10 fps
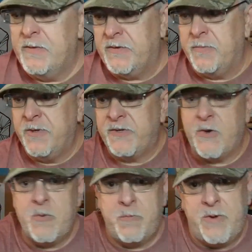So I mean, the
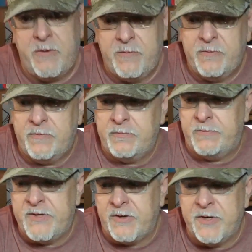scope.
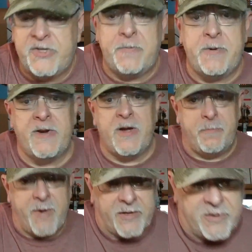They started shipping it
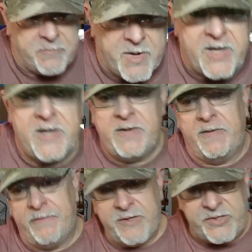out back in May
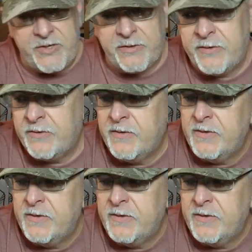of this year.